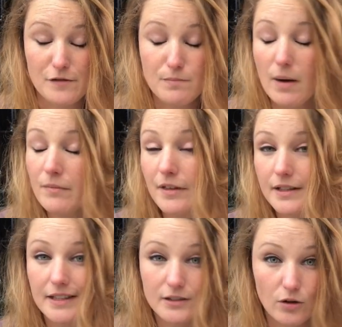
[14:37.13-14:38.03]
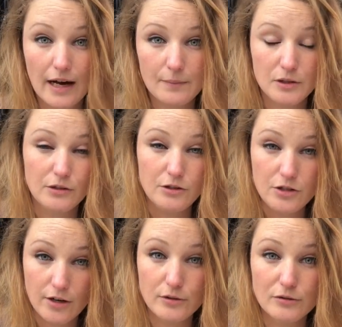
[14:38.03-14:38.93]
Mum thinks it's got absolutely
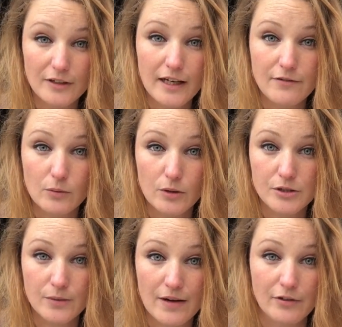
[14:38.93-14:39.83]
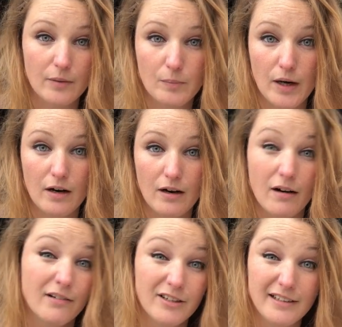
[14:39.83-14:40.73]
no flavour whatsoever, but I
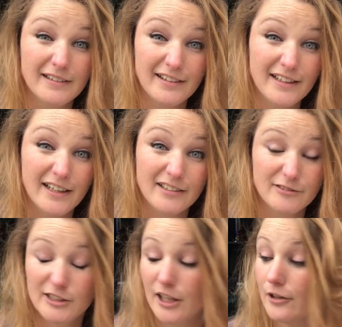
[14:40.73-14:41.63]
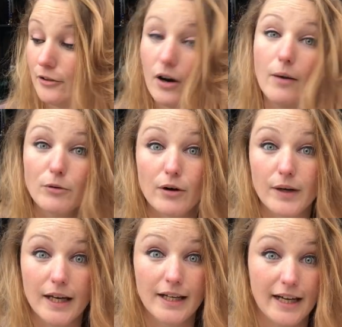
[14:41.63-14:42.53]
really like it, so I'm growing
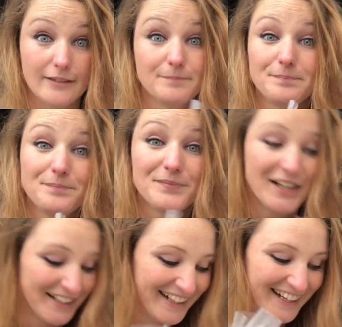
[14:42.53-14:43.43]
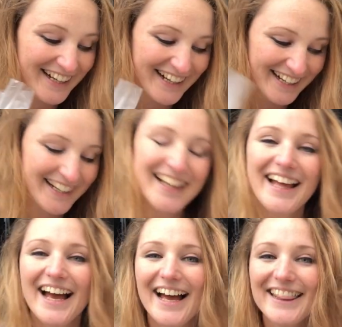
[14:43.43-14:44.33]
it again.
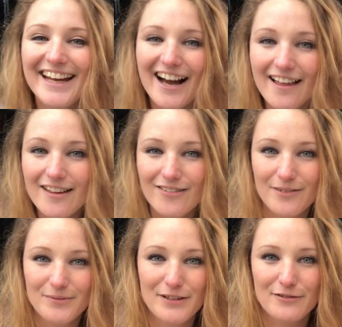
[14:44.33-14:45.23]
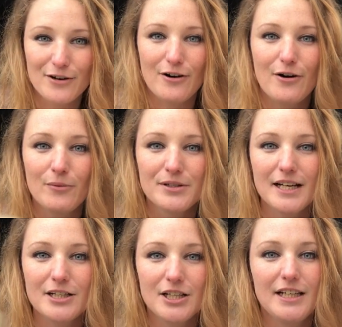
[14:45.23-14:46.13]
And the other one we've got was
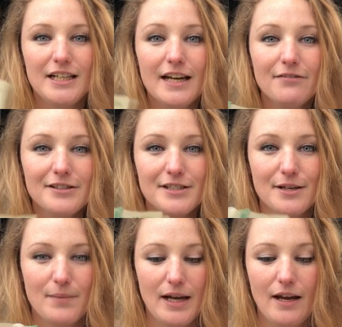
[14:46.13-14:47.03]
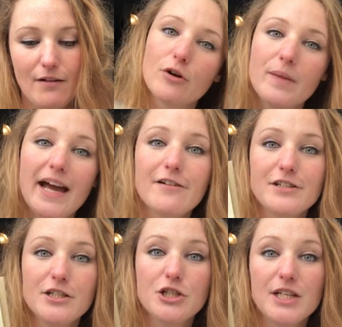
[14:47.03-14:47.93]
actually given to me from the
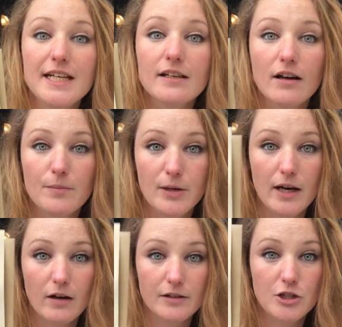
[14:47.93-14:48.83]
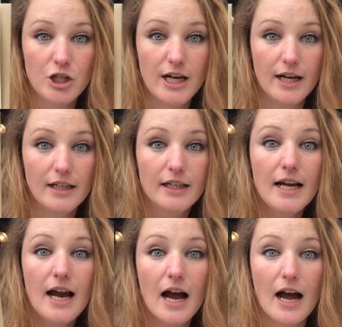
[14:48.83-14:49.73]
Heritage Seed Library last year,
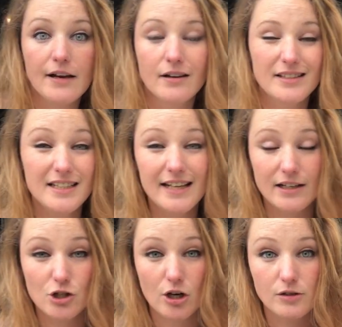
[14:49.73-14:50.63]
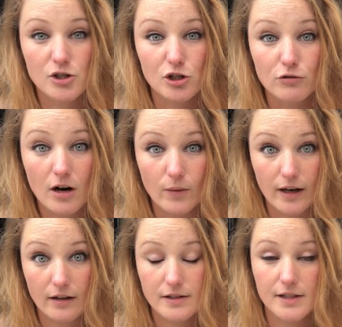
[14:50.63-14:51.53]
and I didn't get a chance to grow
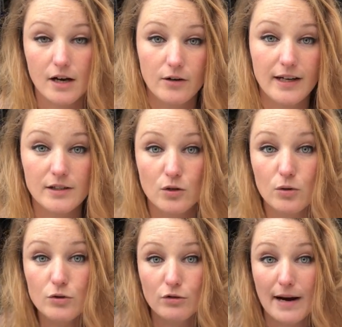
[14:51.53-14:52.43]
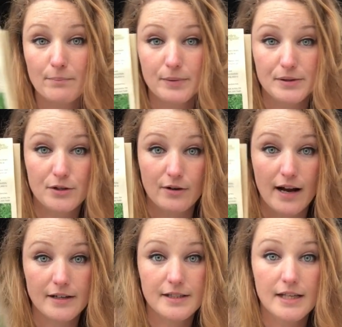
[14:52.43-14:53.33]
it. So it's called Grandpa's
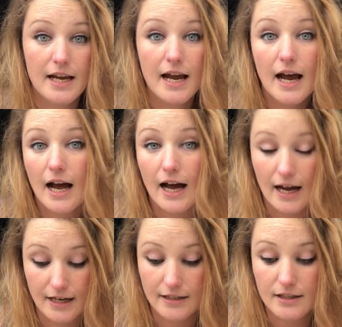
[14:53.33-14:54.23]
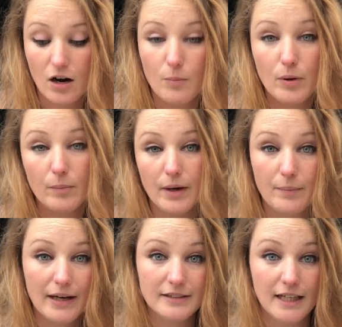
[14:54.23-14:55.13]
cress, and I'll put a bit
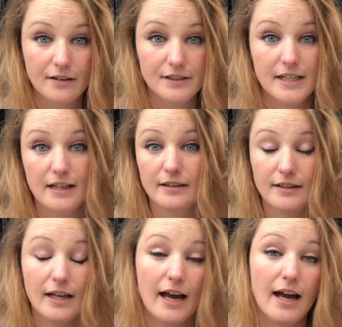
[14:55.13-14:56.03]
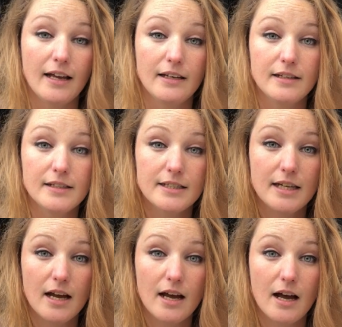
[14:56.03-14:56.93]
about it underneath. And
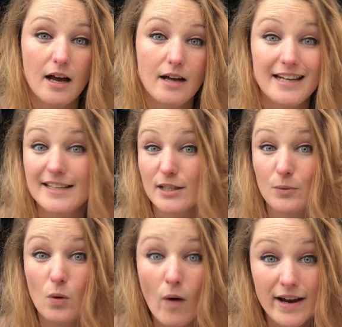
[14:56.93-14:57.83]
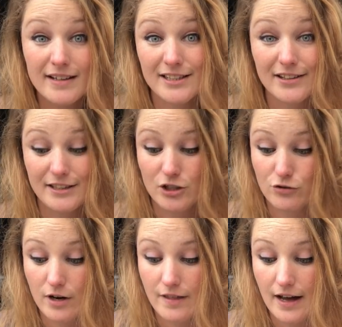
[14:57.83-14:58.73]
yes, I'm quite excited to
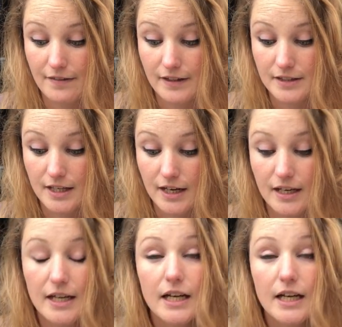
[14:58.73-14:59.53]
try that this year.